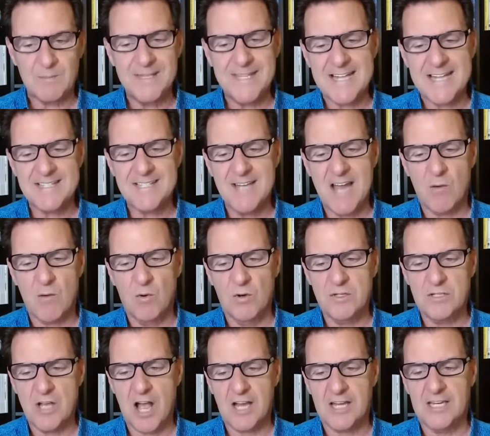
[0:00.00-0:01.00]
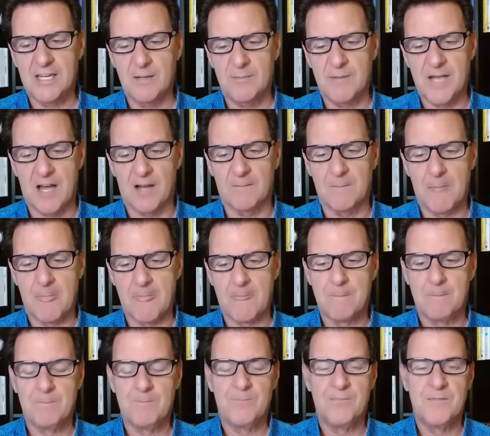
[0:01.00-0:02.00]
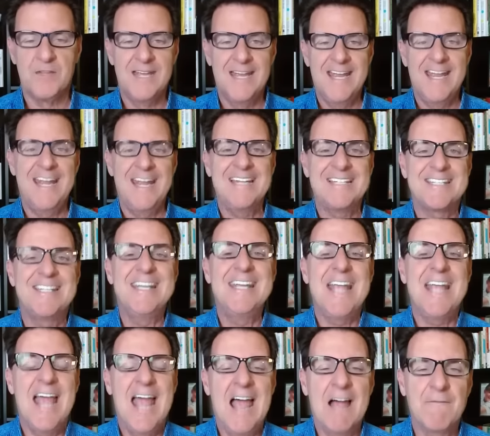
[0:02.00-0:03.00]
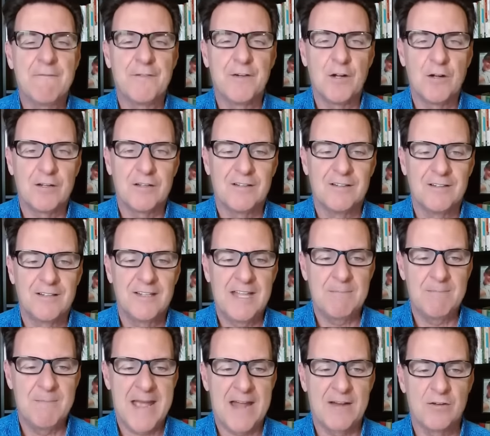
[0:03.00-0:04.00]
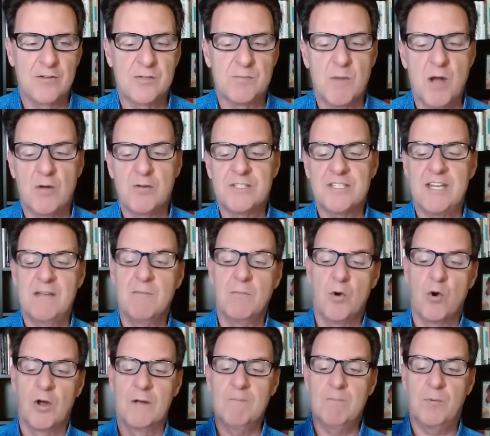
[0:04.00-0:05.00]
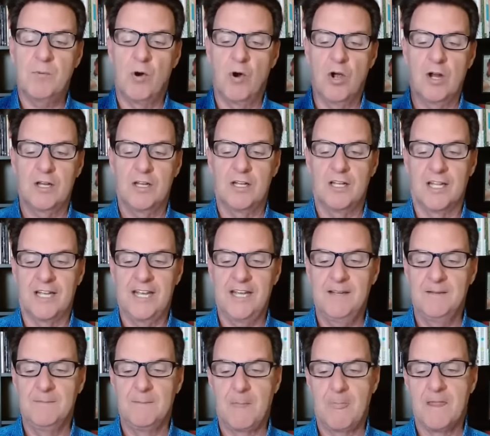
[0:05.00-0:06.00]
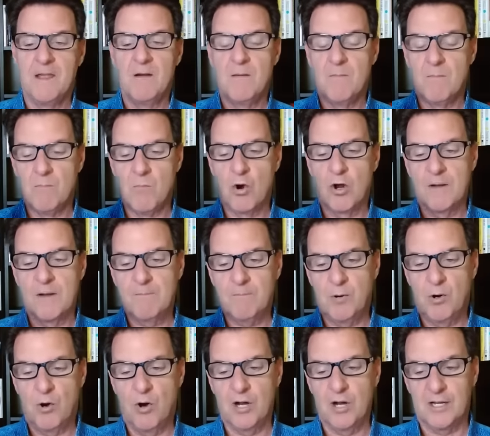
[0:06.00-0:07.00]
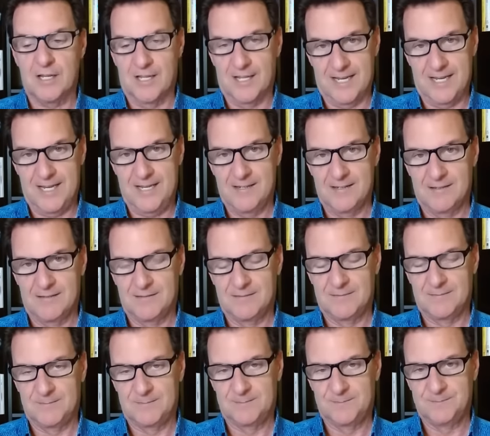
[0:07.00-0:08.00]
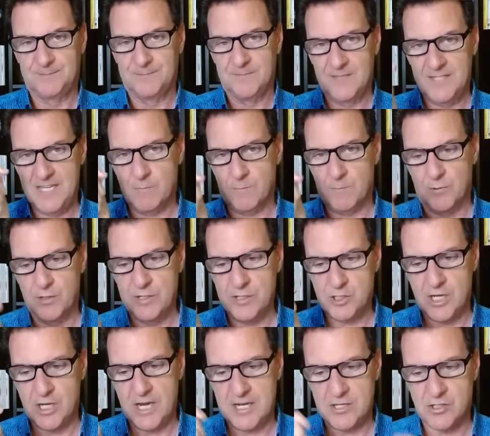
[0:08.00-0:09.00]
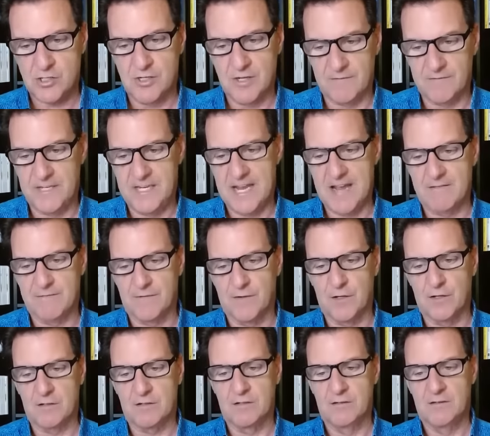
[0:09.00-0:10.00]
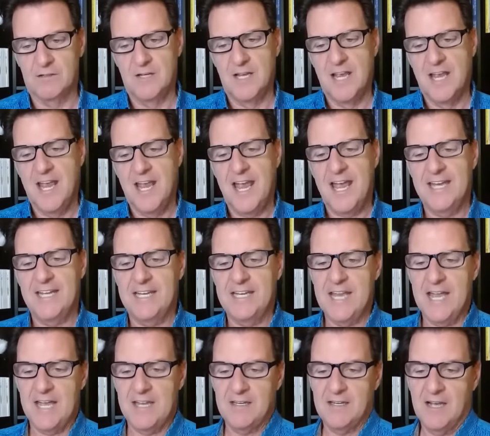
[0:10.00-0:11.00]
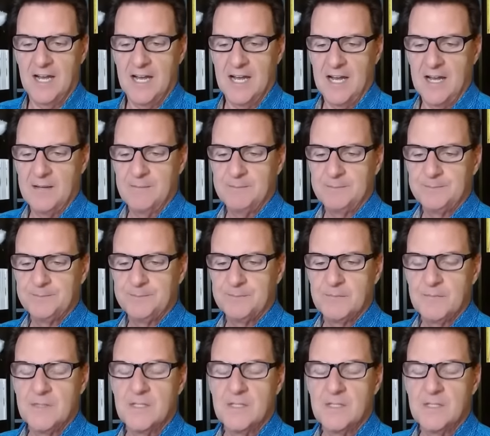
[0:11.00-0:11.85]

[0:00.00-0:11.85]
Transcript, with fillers: but that's not what we're talking about. It's the effort that matters most, and more importantly, more importantly, the appreciation of the effort. And again, um,